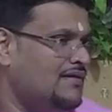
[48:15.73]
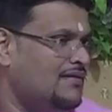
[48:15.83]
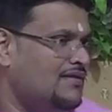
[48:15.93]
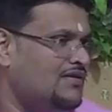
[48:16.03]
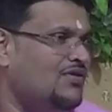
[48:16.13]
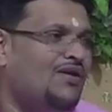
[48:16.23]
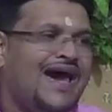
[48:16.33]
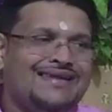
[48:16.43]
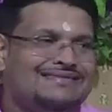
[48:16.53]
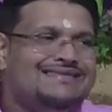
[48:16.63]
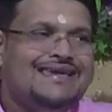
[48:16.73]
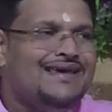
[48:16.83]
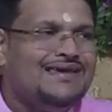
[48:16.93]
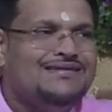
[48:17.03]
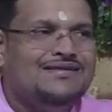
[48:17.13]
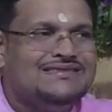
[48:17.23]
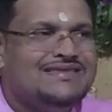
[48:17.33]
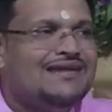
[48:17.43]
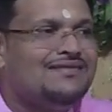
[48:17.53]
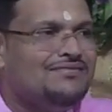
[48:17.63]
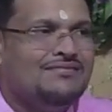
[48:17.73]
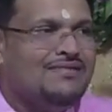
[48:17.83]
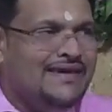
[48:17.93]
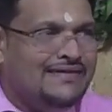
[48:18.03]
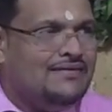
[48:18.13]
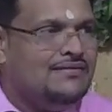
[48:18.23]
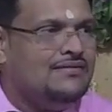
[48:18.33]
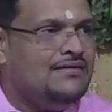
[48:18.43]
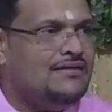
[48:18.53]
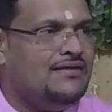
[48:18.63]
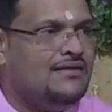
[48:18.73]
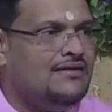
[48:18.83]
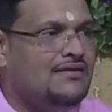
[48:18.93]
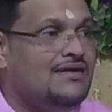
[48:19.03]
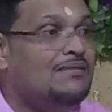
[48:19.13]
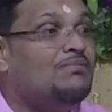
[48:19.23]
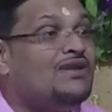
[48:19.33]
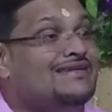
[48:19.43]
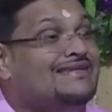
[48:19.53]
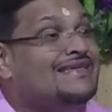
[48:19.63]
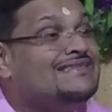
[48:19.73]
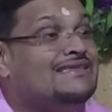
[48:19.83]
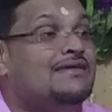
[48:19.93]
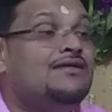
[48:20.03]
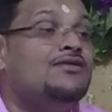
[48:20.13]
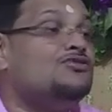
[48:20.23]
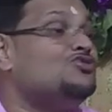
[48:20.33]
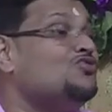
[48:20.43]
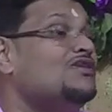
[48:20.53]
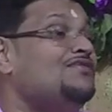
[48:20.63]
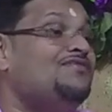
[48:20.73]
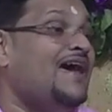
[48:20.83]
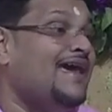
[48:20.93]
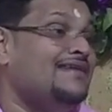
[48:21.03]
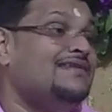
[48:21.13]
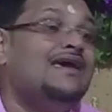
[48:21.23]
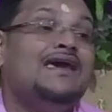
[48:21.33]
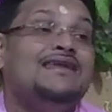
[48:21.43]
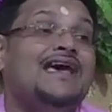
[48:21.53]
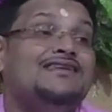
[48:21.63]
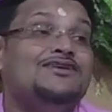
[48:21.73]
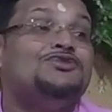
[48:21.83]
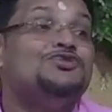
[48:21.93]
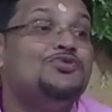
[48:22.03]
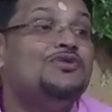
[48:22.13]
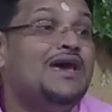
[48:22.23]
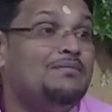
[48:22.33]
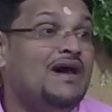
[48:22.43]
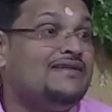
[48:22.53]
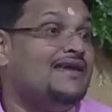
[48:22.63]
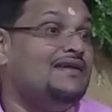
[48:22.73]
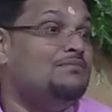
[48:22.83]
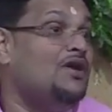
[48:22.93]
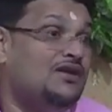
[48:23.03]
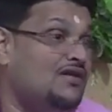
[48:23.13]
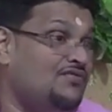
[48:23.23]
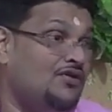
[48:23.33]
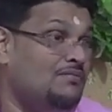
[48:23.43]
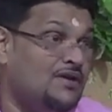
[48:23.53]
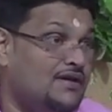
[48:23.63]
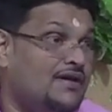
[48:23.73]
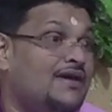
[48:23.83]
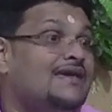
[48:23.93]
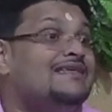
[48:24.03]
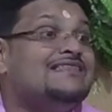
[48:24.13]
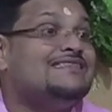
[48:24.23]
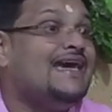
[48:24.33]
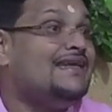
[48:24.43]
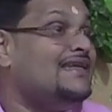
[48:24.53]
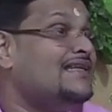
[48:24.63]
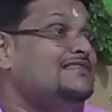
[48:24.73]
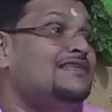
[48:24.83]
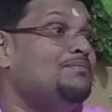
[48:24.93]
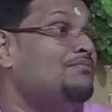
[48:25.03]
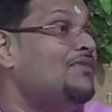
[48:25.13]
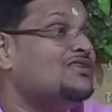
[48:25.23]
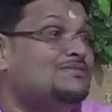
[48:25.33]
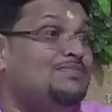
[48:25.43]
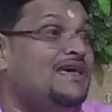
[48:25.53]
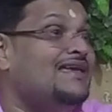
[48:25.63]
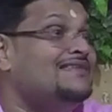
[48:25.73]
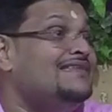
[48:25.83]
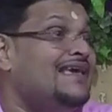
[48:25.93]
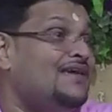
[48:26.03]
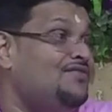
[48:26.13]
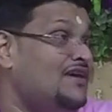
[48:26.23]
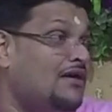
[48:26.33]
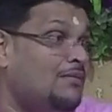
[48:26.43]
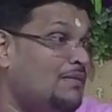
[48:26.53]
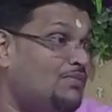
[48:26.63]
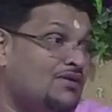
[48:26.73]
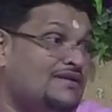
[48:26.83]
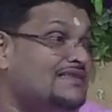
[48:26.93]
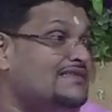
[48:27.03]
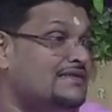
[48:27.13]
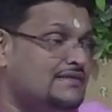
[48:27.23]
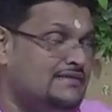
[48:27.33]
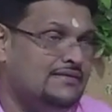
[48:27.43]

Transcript: Your antenna don't start to ring. But this girl looks so divine that Yashoda Mata, the mother of all mother, decided that she must be a Devi come upon this earth.